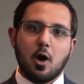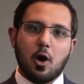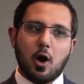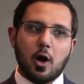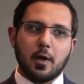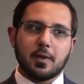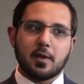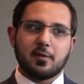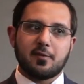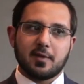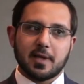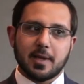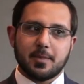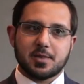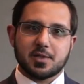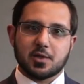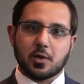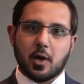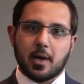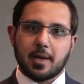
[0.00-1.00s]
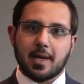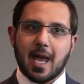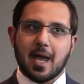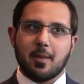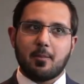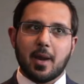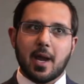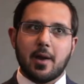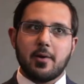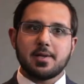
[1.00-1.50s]
On the flip side, a
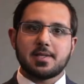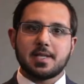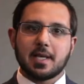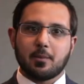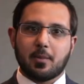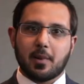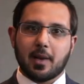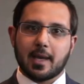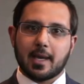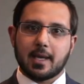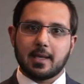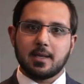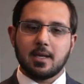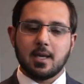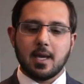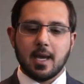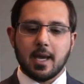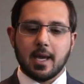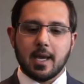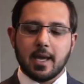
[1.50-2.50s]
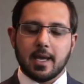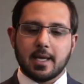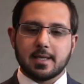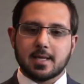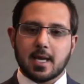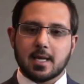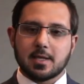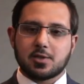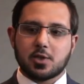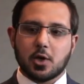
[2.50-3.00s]
parenting plan is
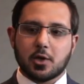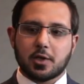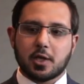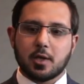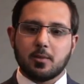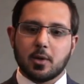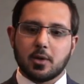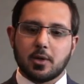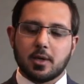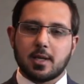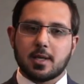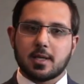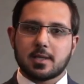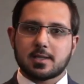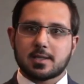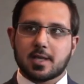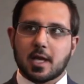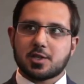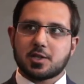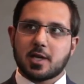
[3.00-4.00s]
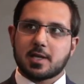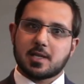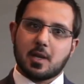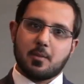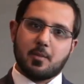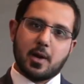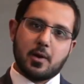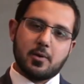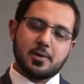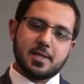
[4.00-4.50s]
a document such as a
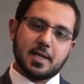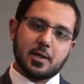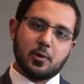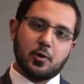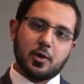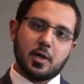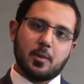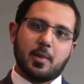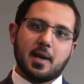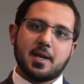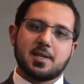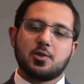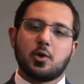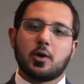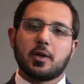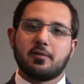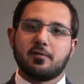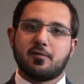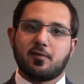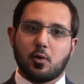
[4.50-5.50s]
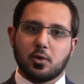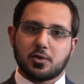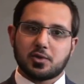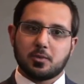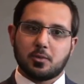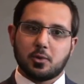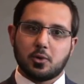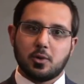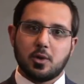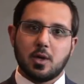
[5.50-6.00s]
parenting order but is not
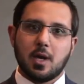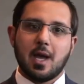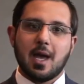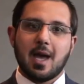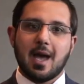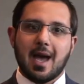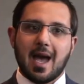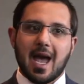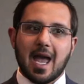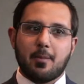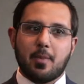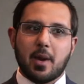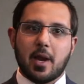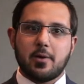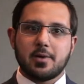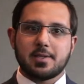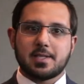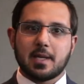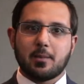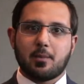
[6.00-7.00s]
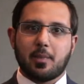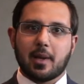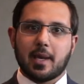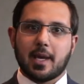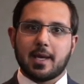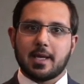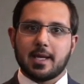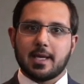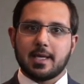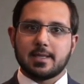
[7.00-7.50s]
enforceable. A parenting
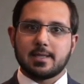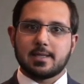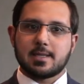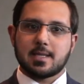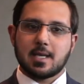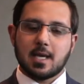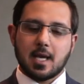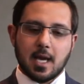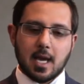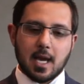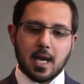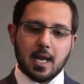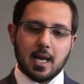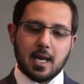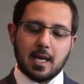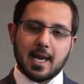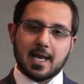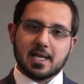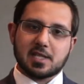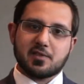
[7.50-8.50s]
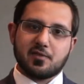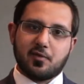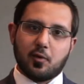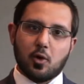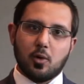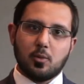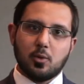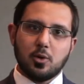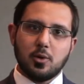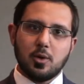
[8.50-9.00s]
plan is less
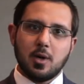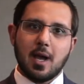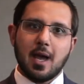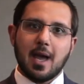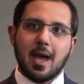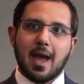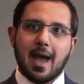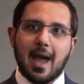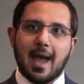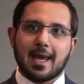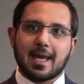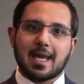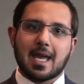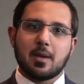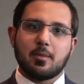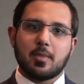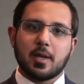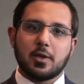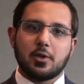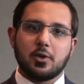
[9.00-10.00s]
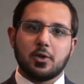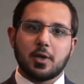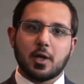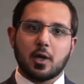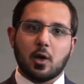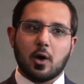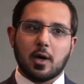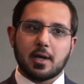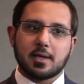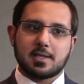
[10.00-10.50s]
formal and can be
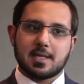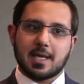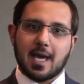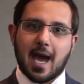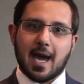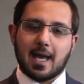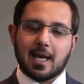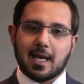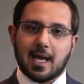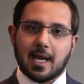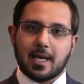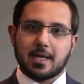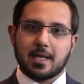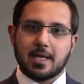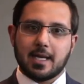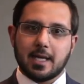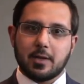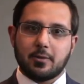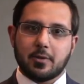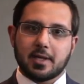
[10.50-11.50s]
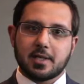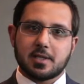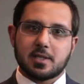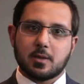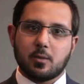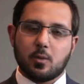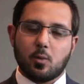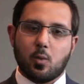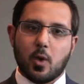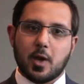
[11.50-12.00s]
utilised at later hearings
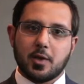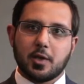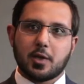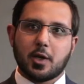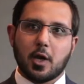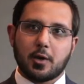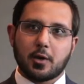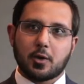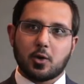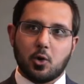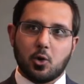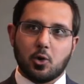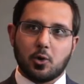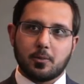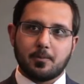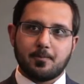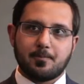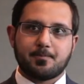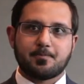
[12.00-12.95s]
when you go to court.